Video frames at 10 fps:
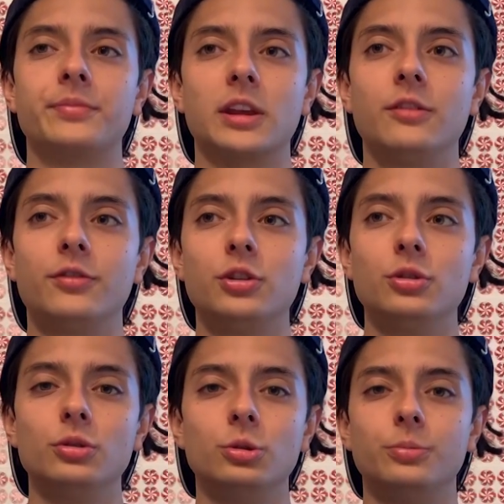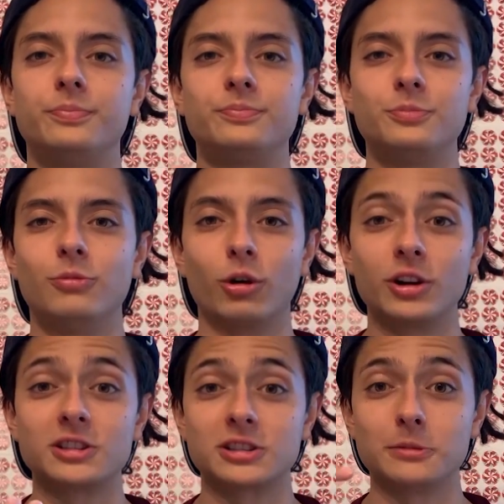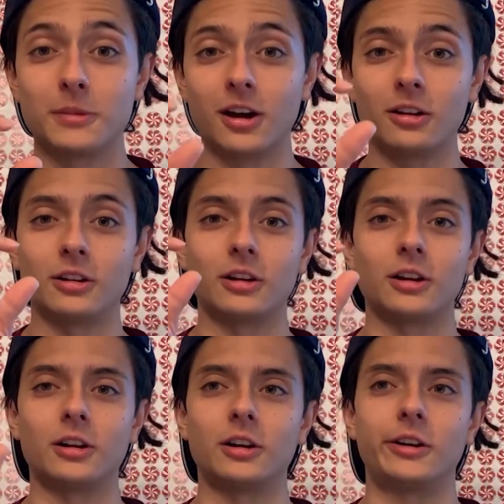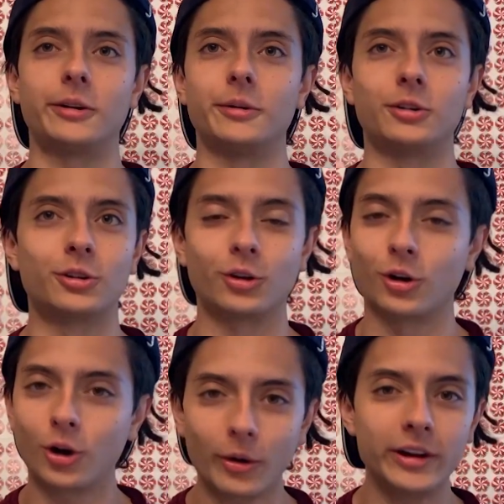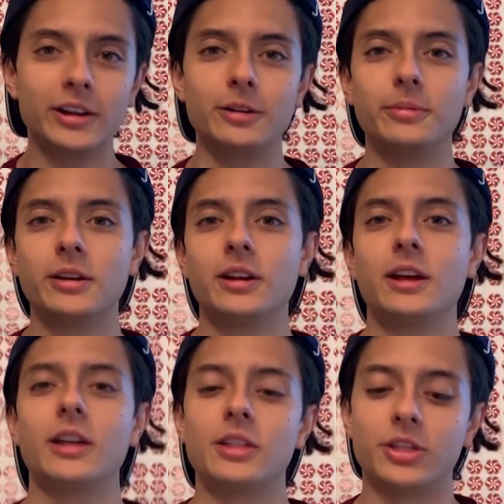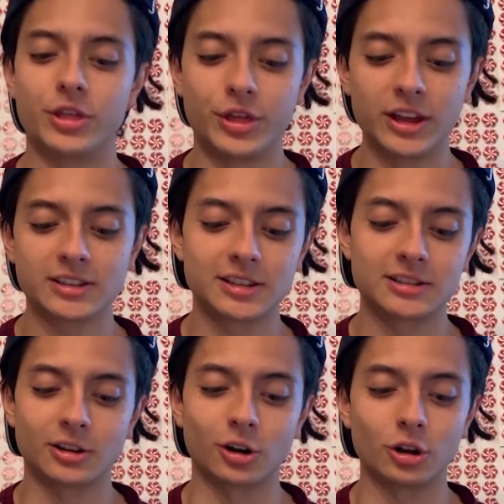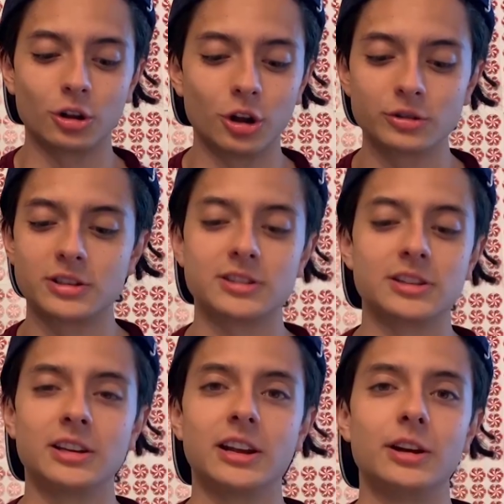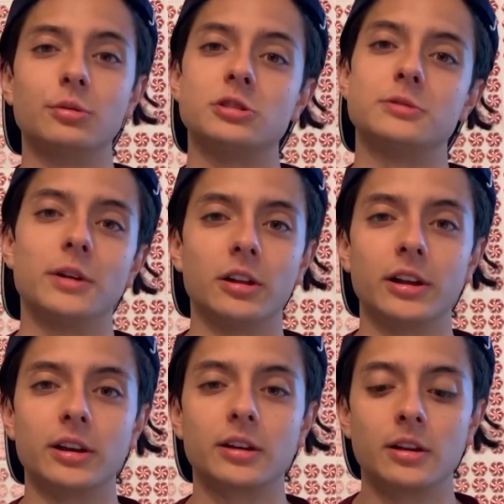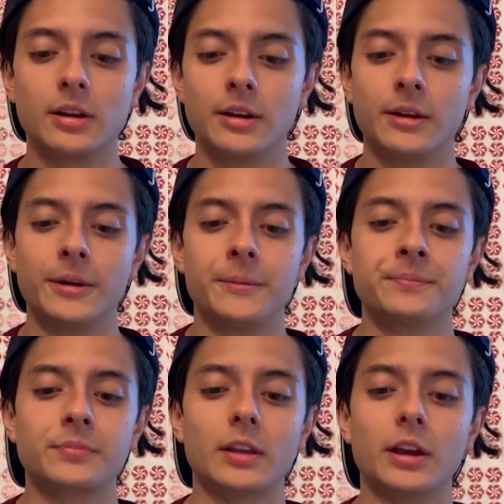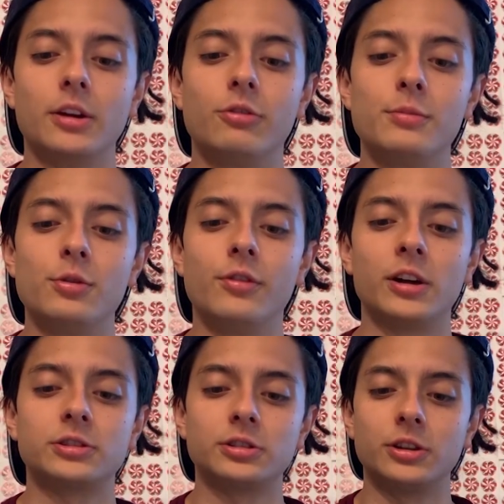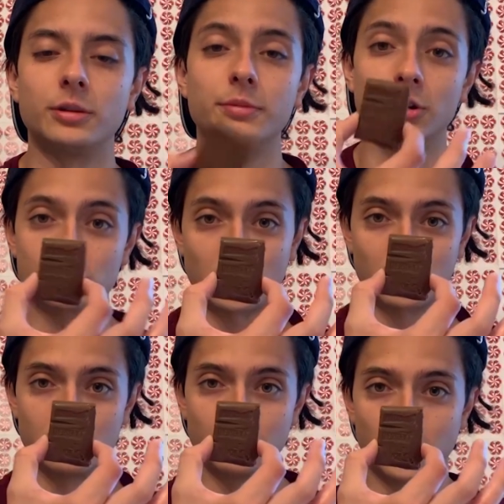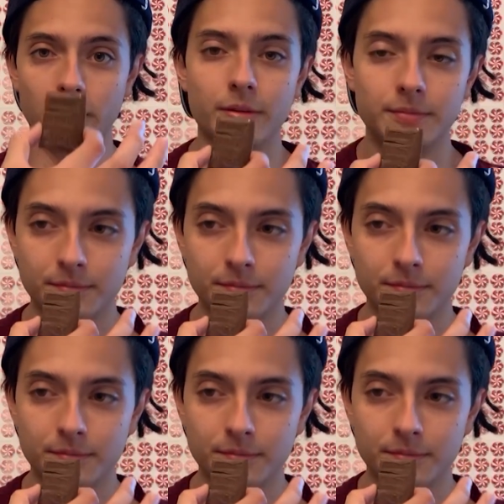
If you were to smell a cocoa nib, this is the closest thing that it would smell like. If we move on to the milk chocolate bar,